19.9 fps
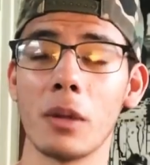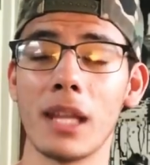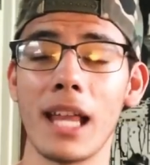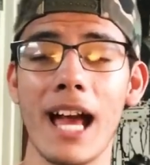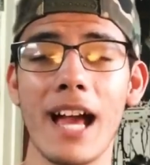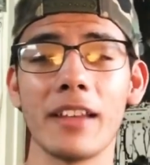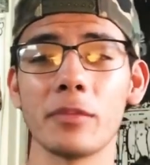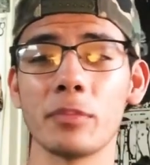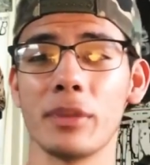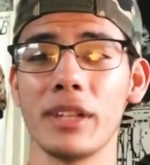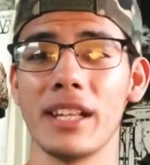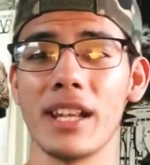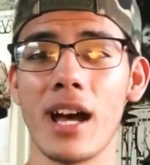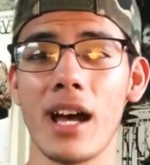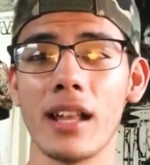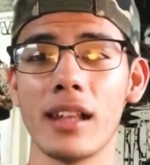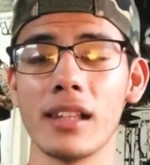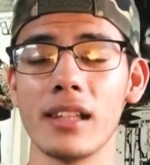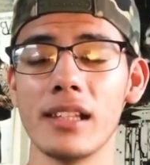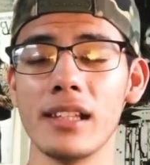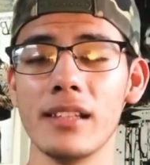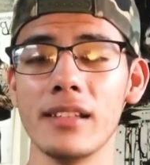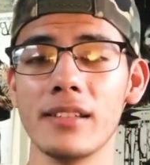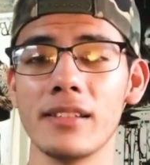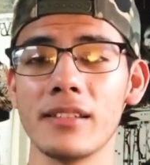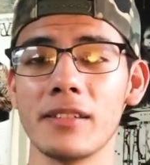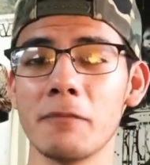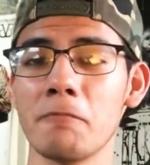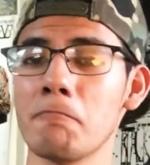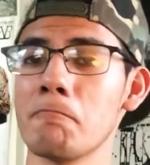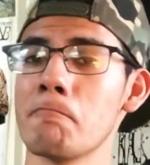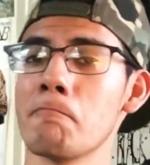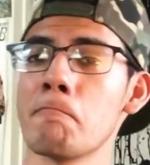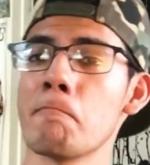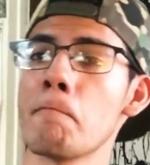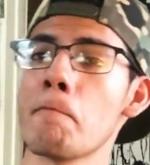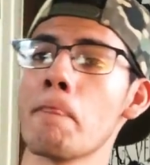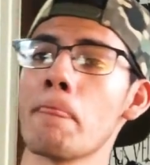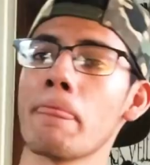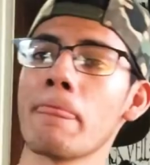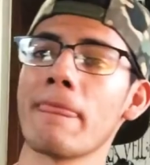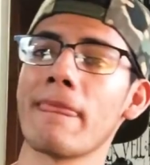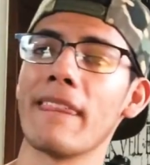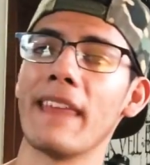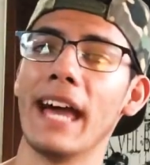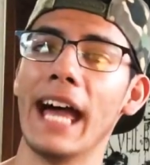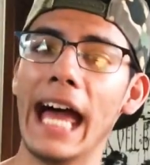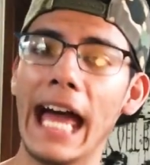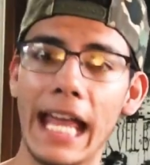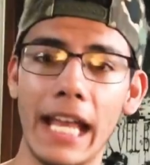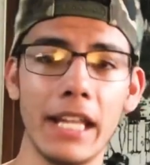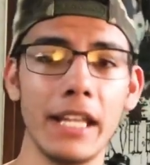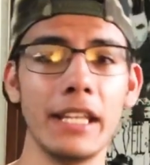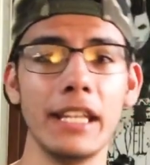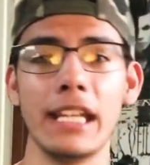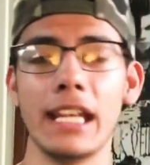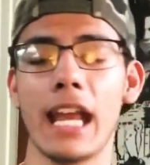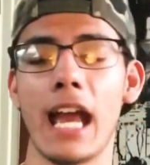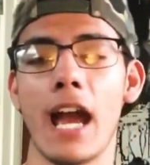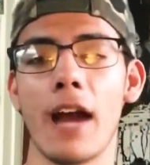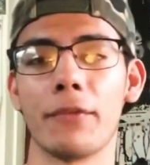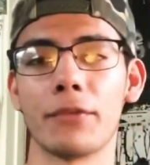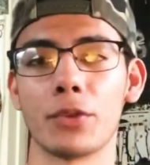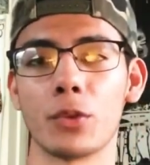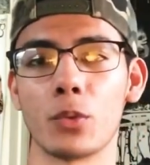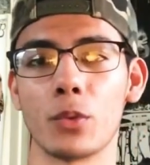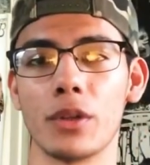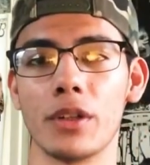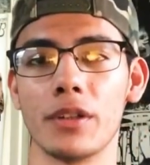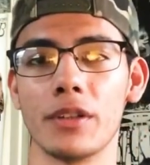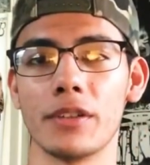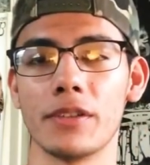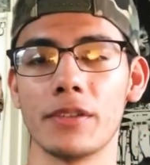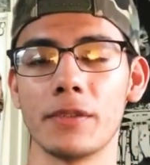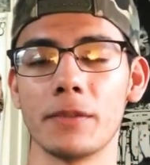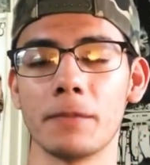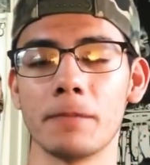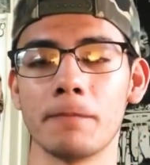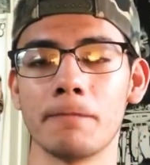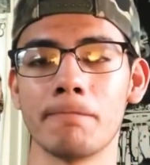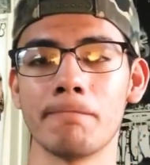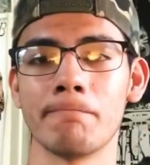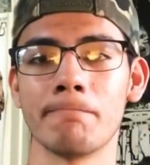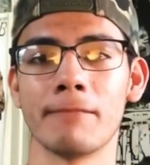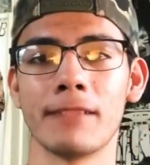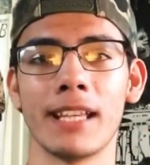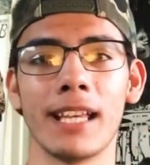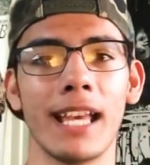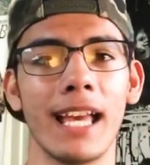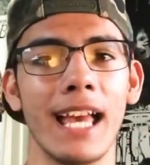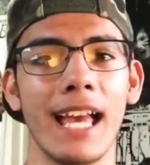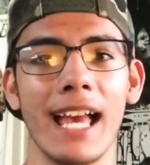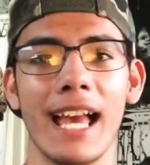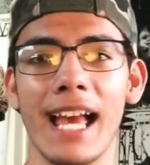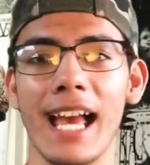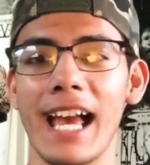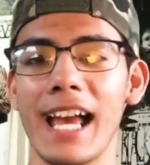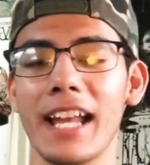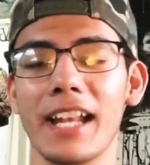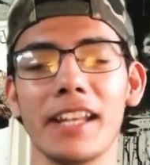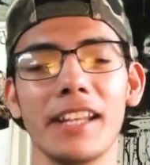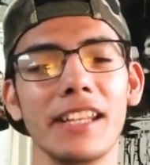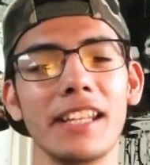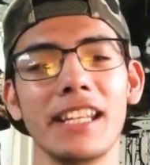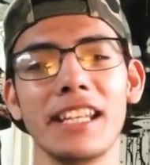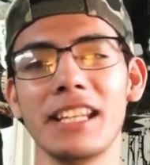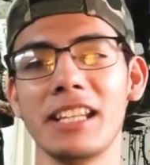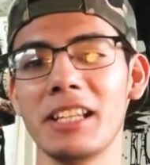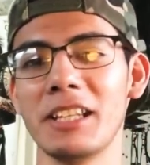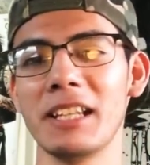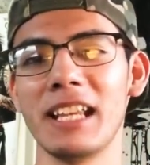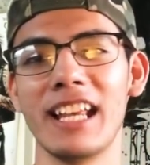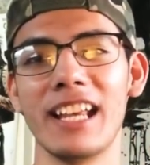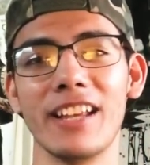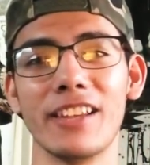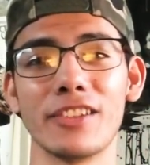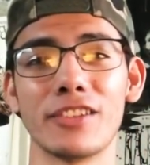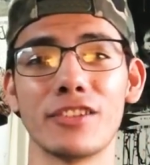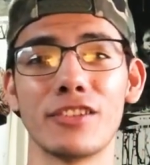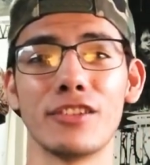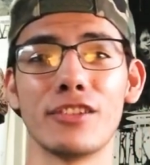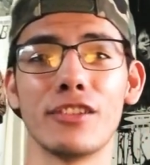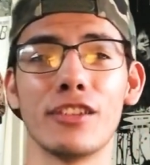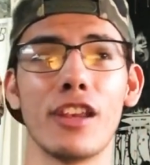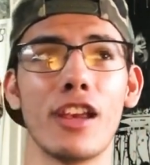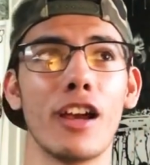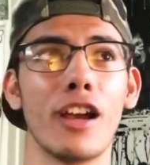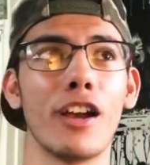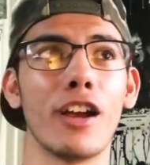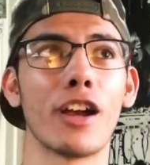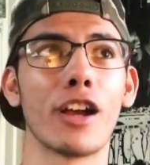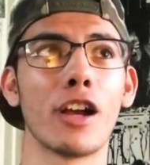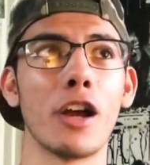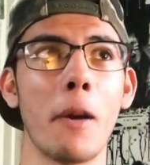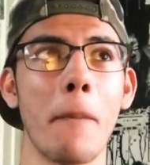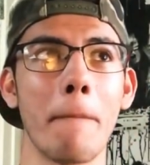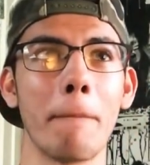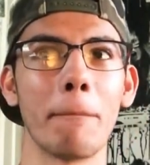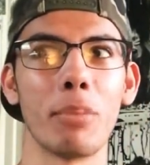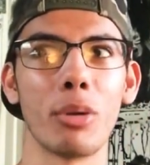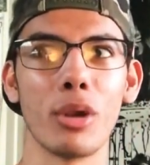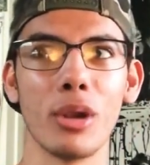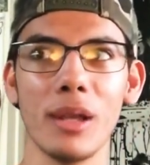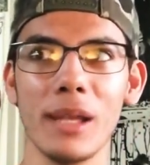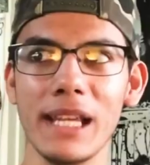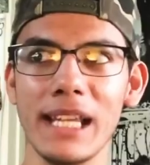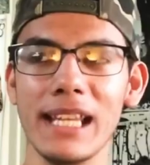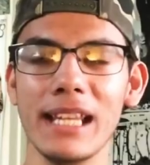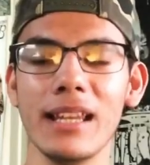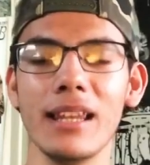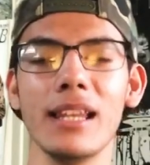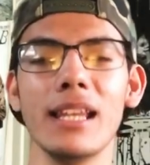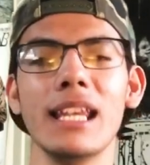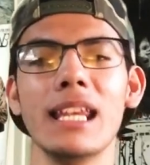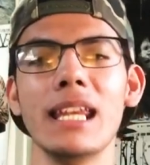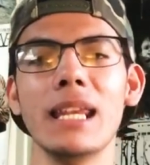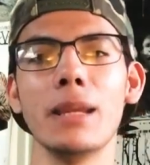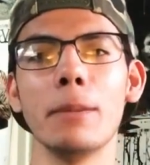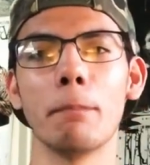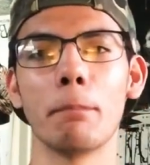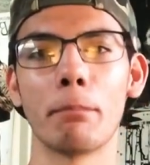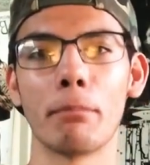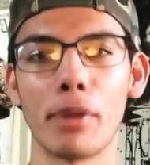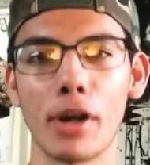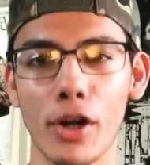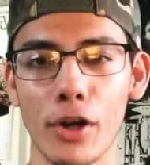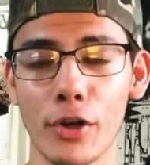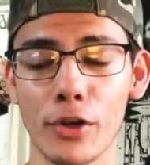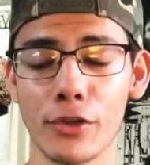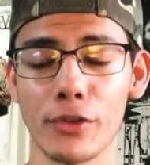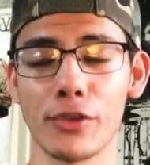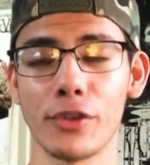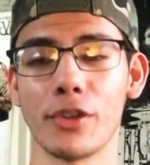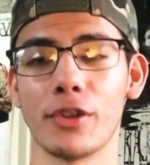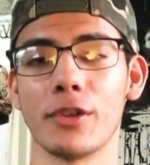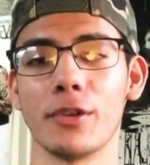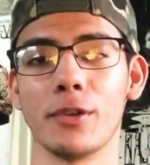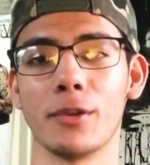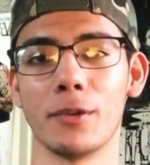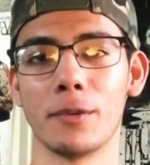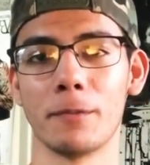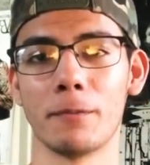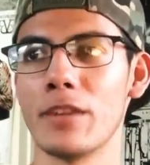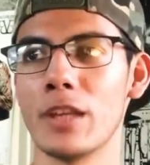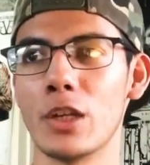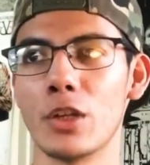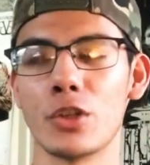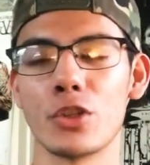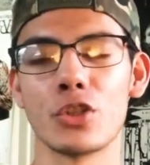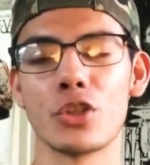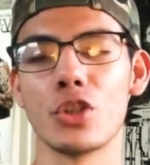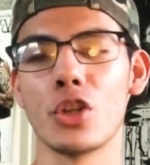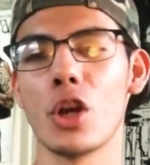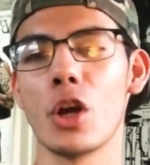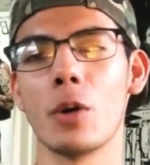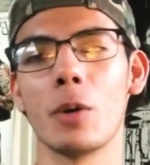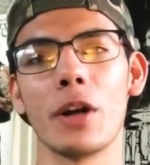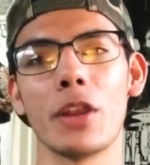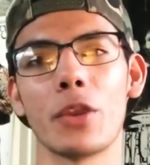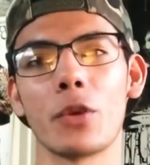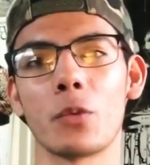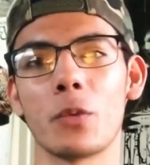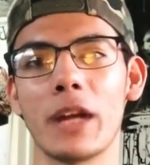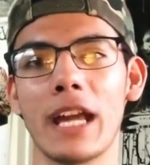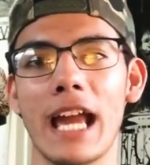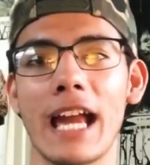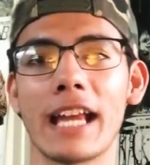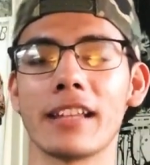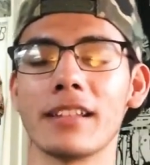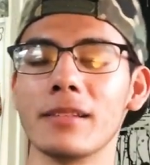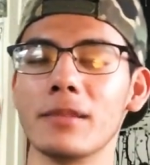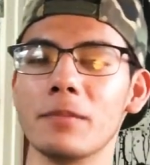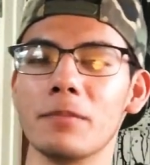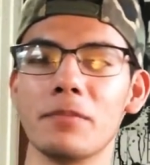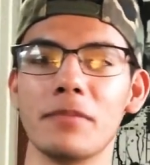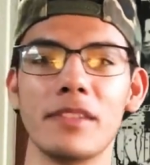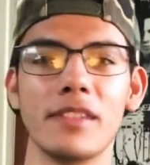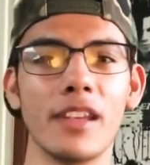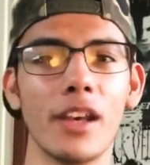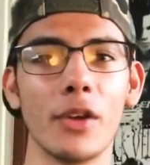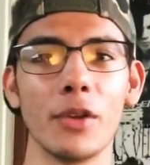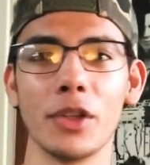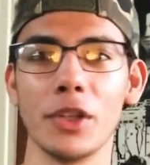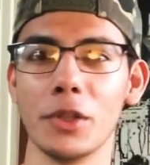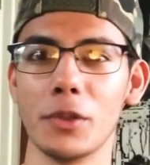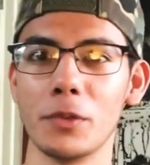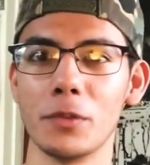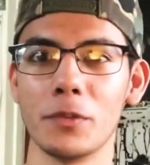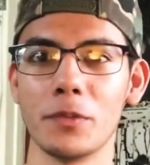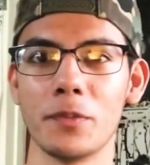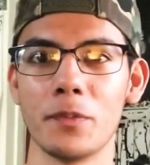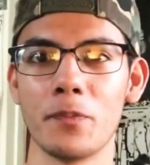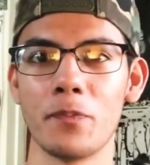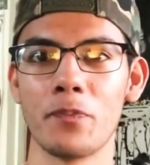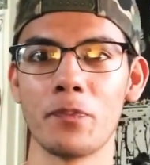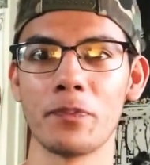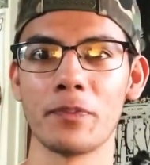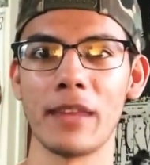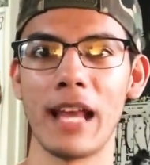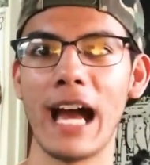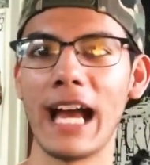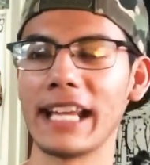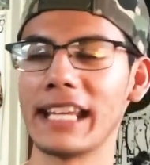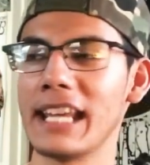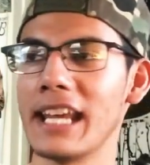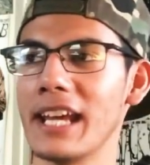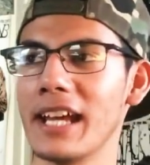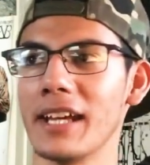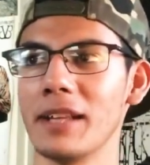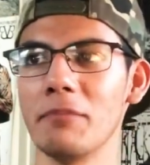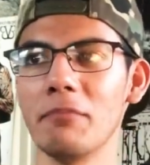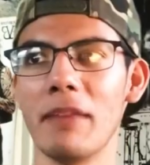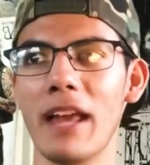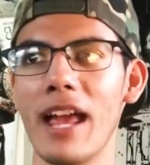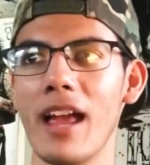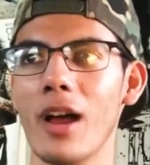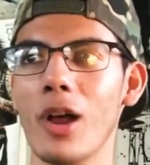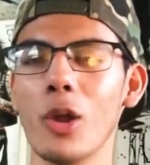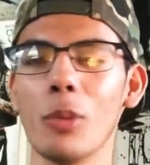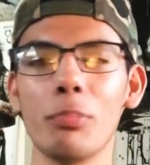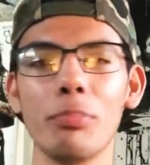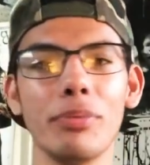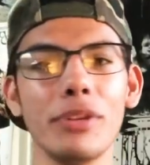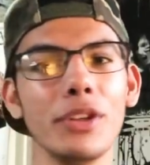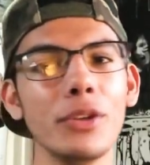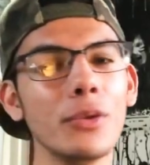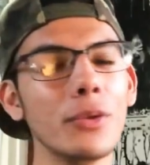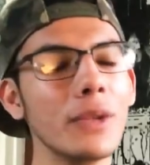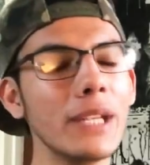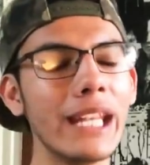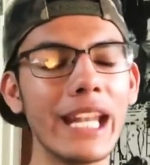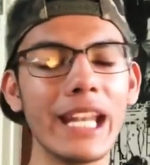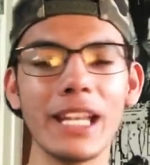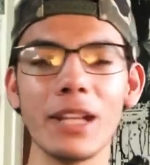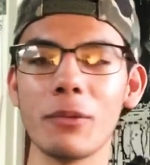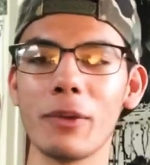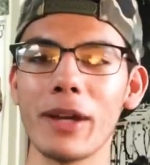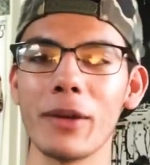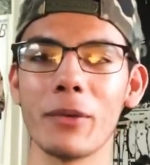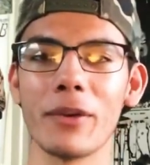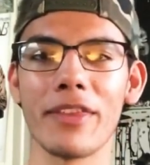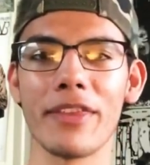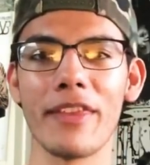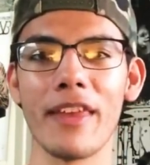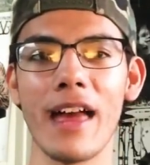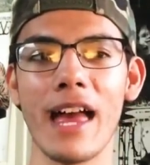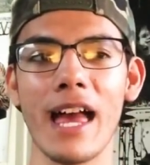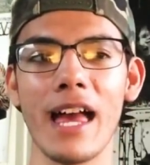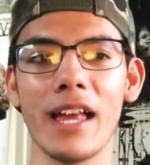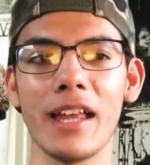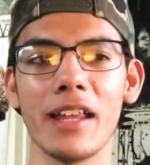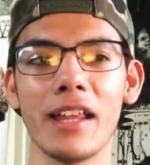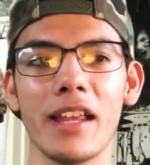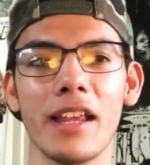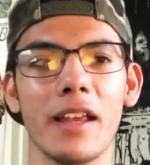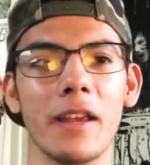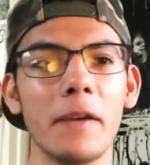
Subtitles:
last but not least, editing afterwards. Editing is completely personal. There's no other way I can tell you. I can't help you in any way with that.